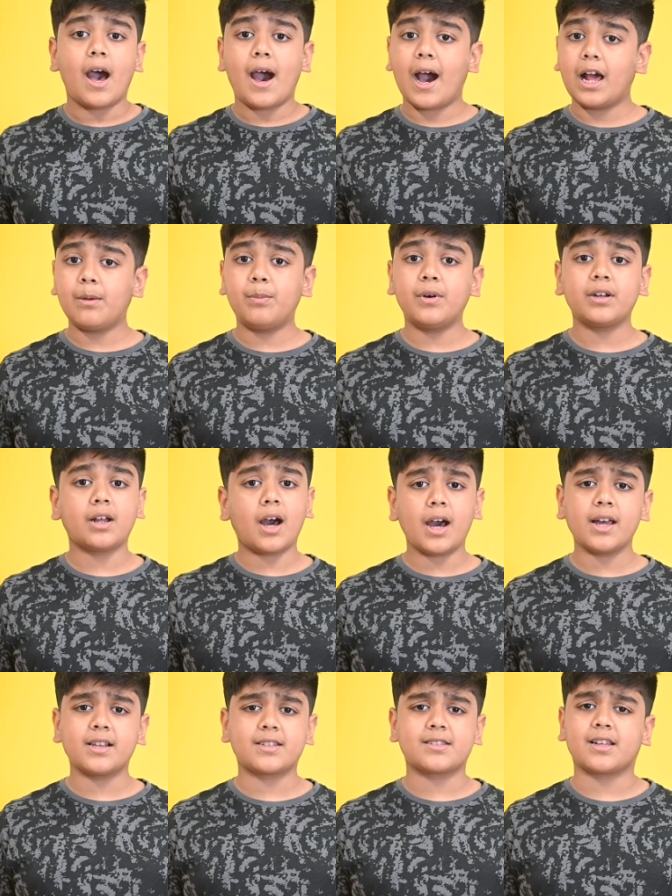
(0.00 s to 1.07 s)
Albert
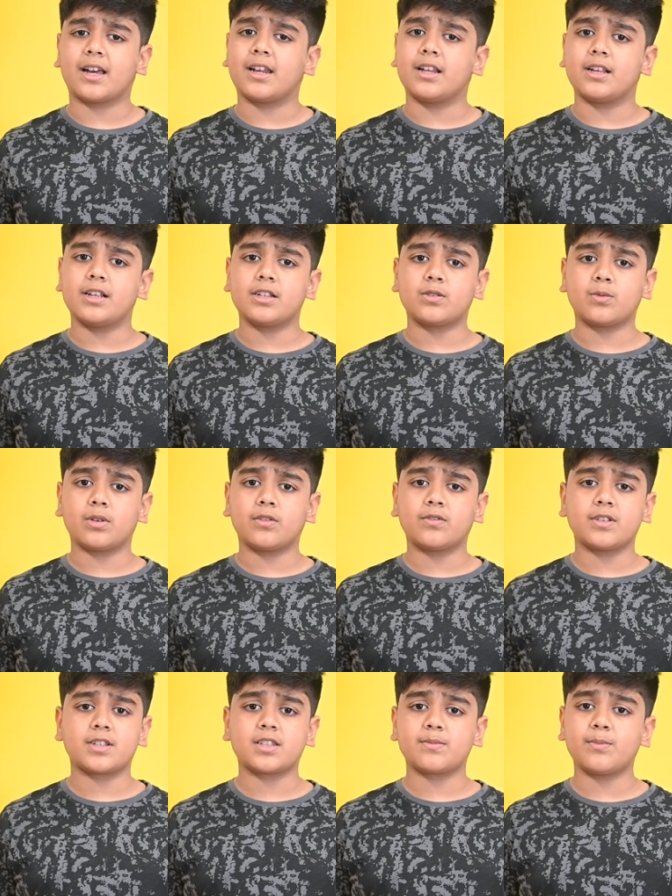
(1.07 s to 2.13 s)
Einstein is one of
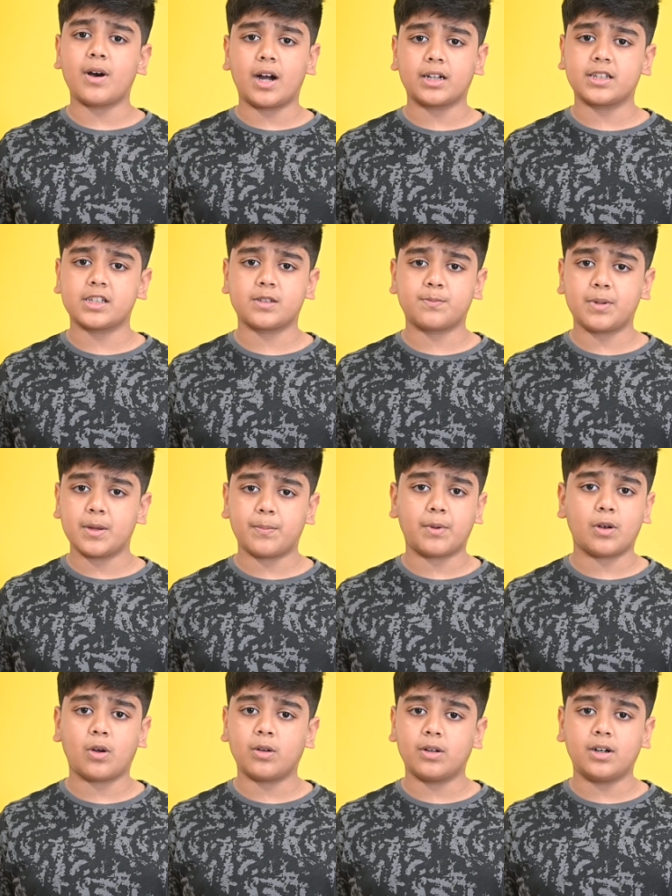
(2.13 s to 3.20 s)
the smartest
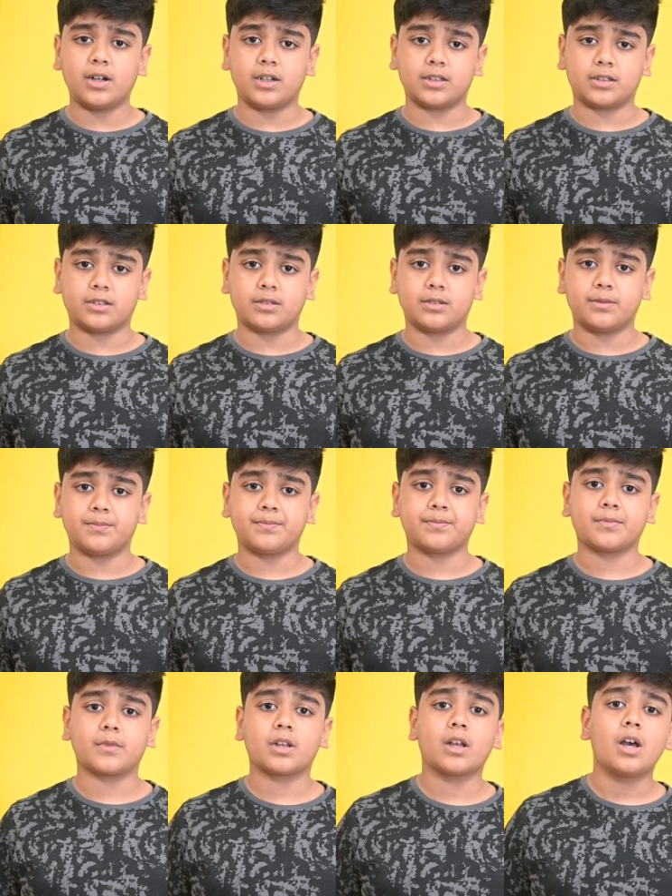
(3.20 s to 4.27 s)
people on
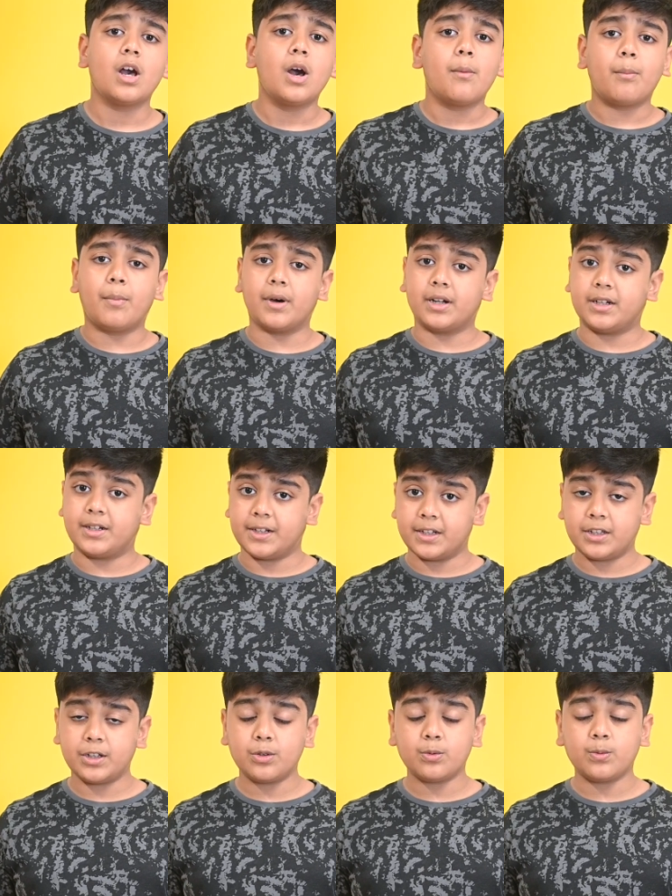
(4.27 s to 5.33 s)
earth. But
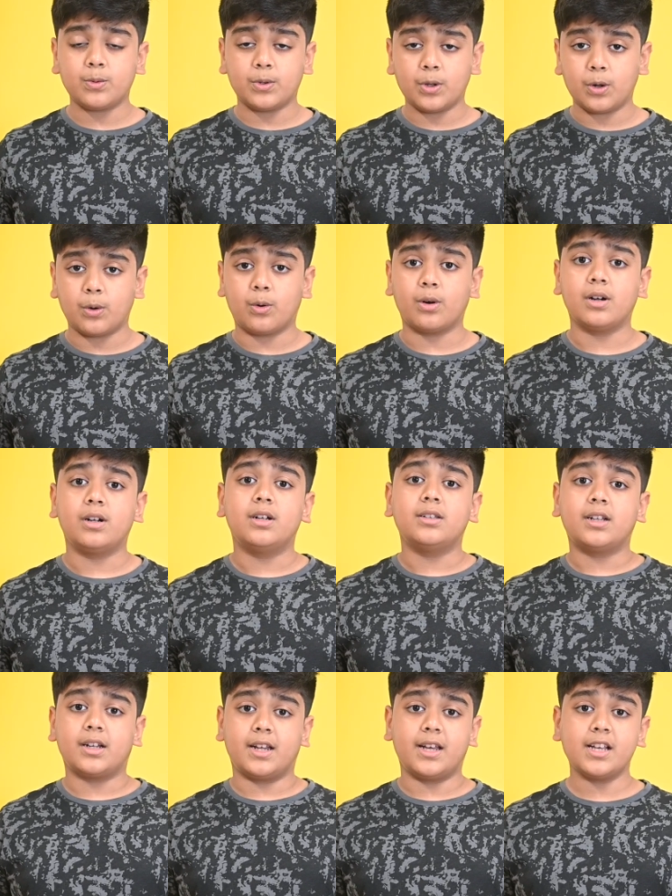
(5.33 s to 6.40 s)
did you know
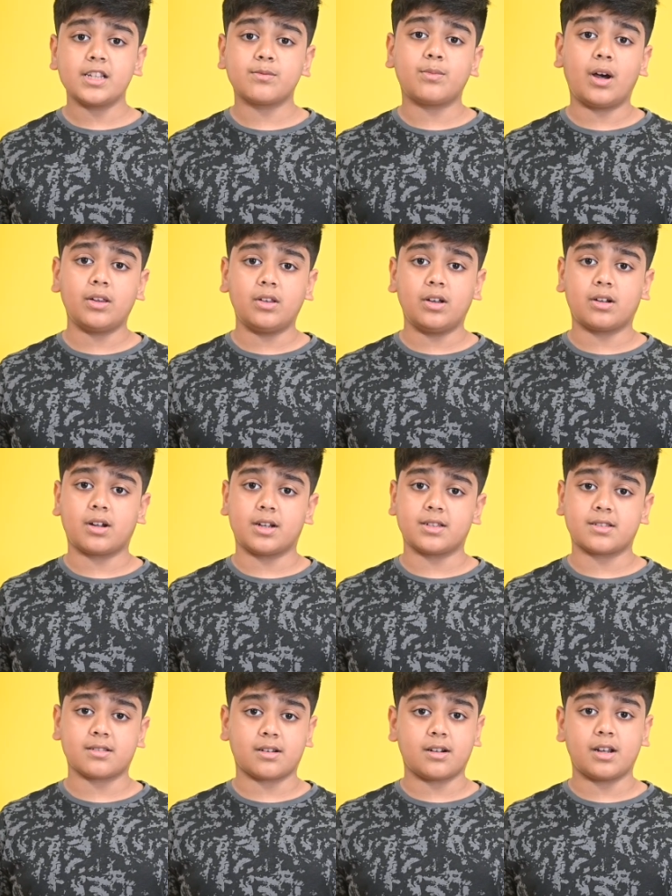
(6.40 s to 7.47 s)
that his mother
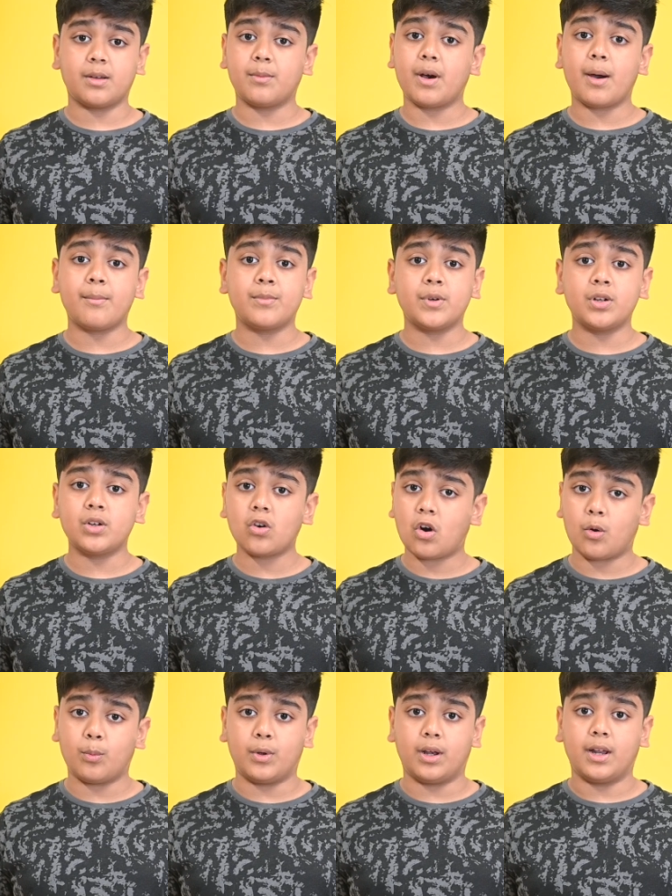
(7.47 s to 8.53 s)
considered him
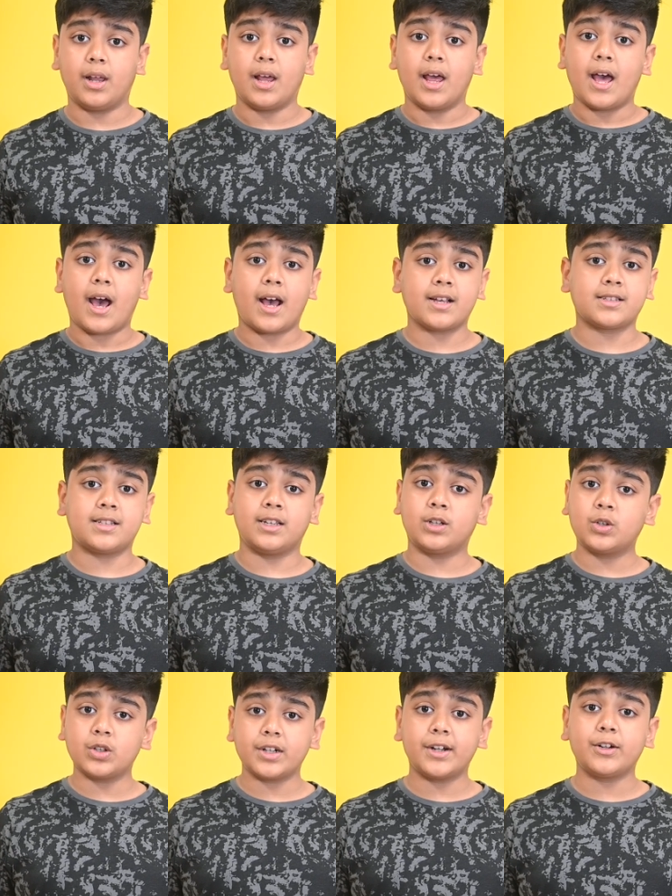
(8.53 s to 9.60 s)
abnormal as he
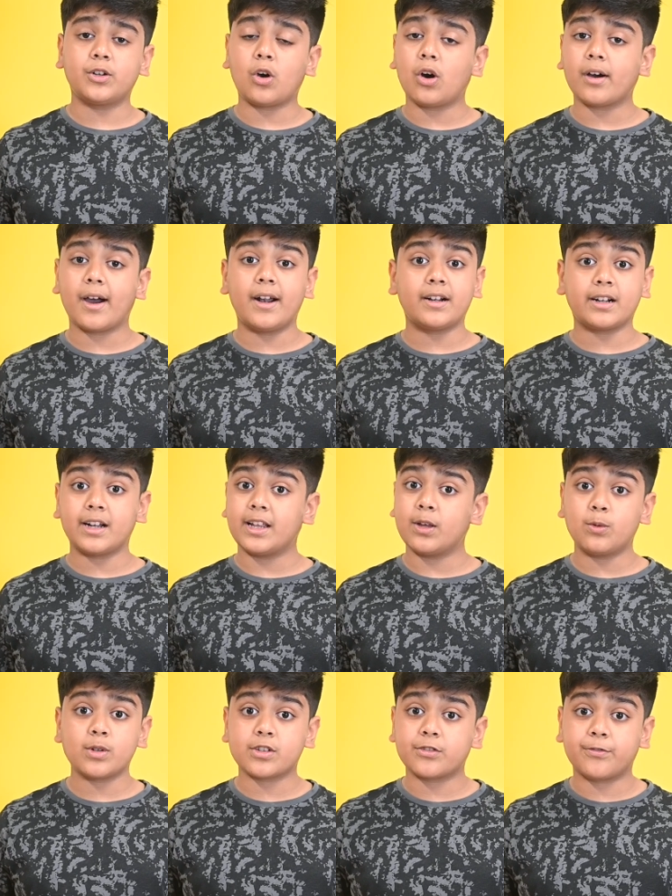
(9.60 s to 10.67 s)
couldn't talk until he
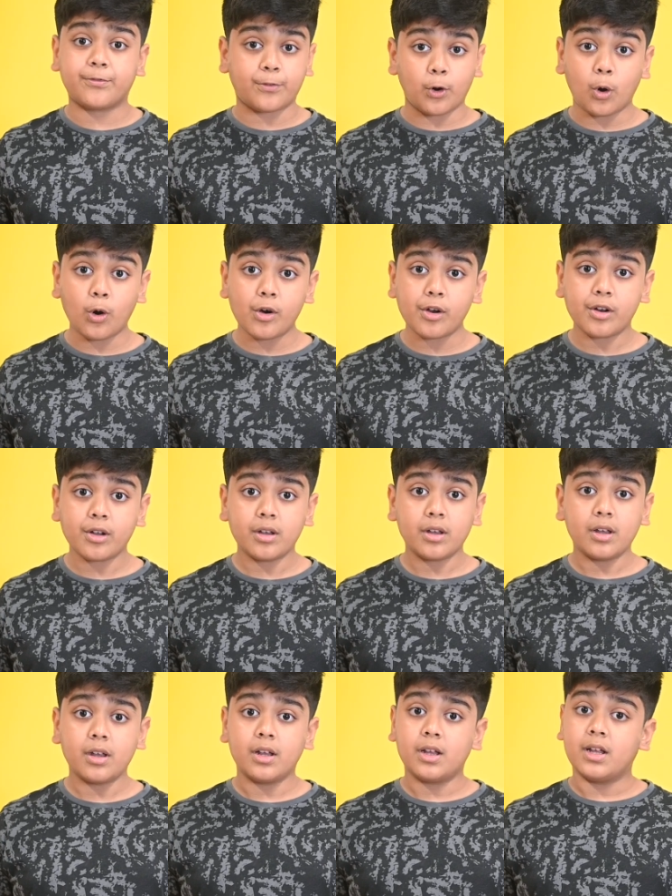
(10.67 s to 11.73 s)
was 4?
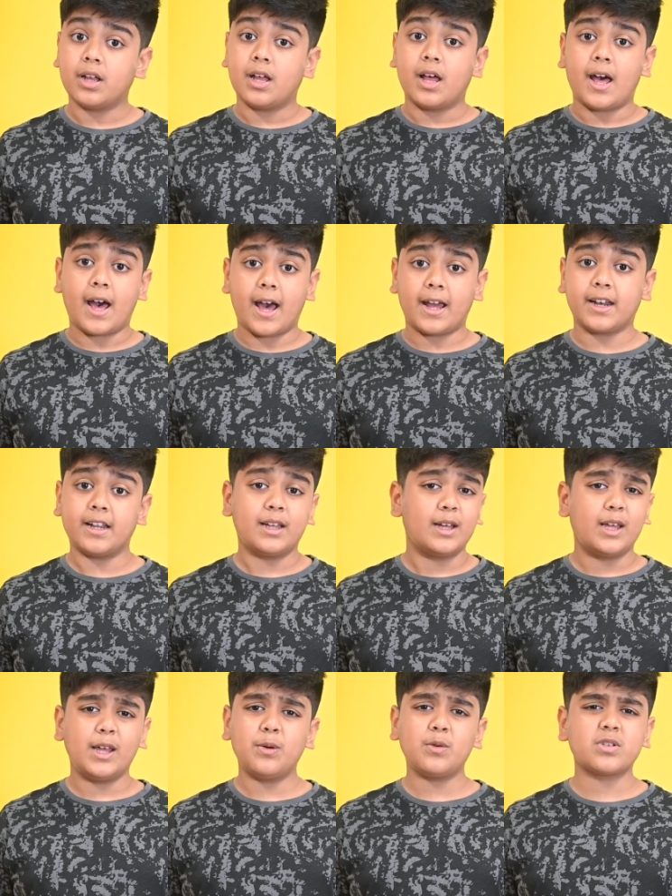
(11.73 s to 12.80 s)
And
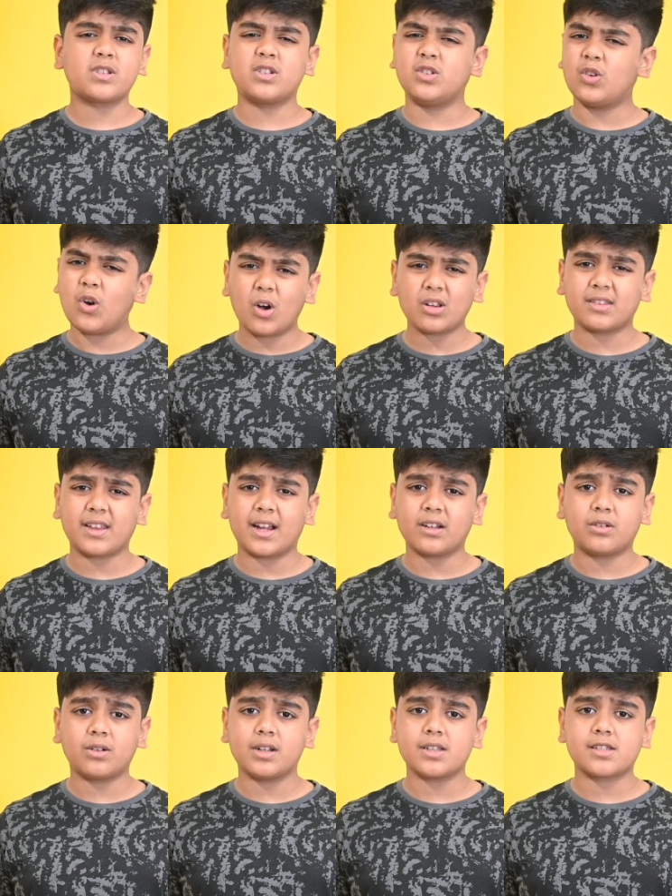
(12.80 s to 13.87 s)
he was not that
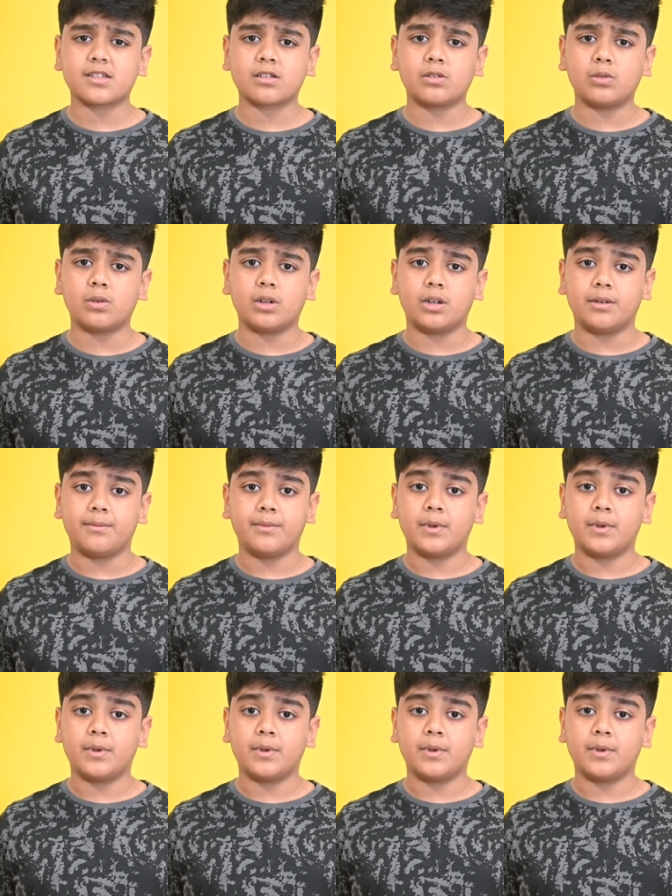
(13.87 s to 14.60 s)
good at school.